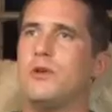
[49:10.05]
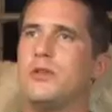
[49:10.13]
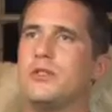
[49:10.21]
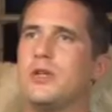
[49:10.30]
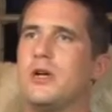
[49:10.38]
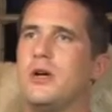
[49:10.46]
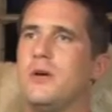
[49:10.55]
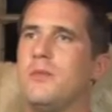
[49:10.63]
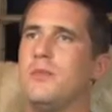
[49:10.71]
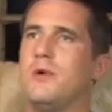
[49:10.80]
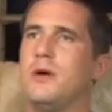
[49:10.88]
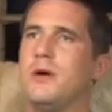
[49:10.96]
was
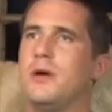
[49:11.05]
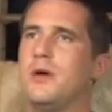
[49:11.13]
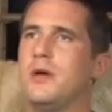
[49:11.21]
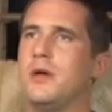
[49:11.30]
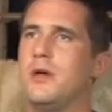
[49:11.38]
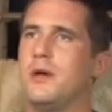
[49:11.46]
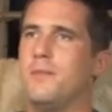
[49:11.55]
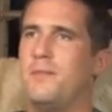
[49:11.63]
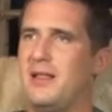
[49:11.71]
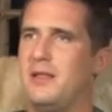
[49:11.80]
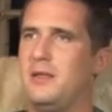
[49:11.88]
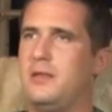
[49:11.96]
um,
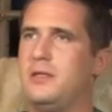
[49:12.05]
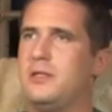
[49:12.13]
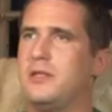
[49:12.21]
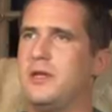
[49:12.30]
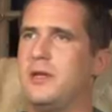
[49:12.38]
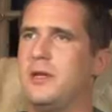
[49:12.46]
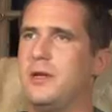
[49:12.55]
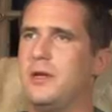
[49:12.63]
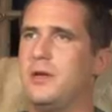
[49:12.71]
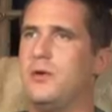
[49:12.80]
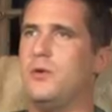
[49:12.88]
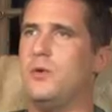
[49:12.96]
balanced,
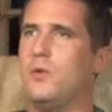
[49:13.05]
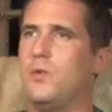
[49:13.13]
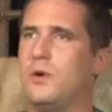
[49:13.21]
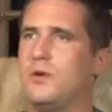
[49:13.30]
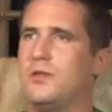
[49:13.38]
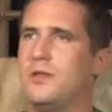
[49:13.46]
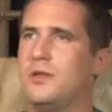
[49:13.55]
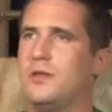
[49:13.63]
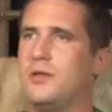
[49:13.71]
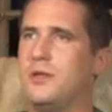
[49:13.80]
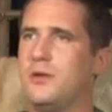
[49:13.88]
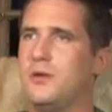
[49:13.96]
who
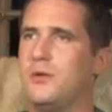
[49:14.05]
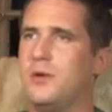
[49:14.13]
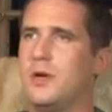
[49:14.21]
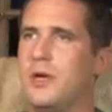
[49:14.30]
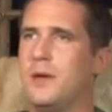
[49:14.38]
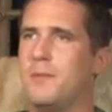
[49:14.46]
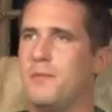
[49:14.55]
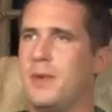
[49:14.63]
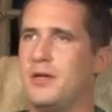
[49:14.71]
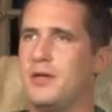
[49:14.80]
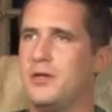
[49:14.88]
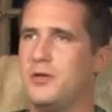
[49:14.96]
wanted to
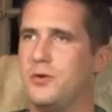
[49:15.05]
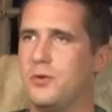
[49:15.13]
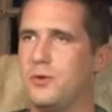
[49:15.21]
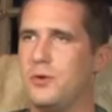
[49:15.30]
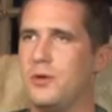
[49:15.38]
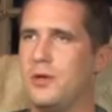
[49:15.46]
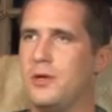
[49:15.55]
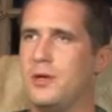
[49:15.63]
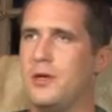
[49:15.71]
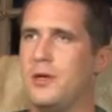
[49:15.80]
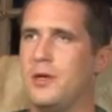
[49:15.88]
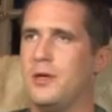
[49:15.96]
make sure
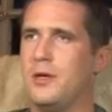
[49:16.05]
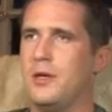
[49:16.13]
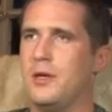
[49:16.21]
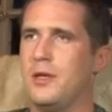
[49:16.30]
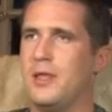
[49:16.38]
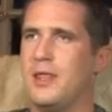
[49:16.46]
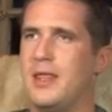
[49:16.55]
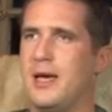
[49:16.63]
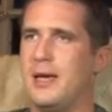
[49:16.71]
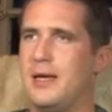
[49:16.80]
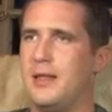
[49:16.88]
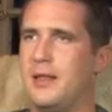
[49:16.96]

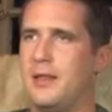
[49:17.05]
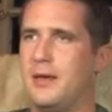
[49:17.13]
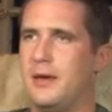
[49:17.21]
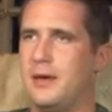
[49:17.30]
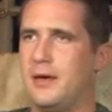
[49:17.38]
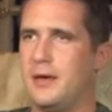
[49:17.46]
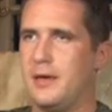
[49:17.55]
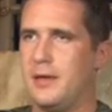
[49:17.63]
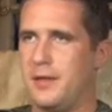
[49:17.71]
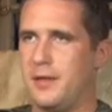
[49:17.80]
that the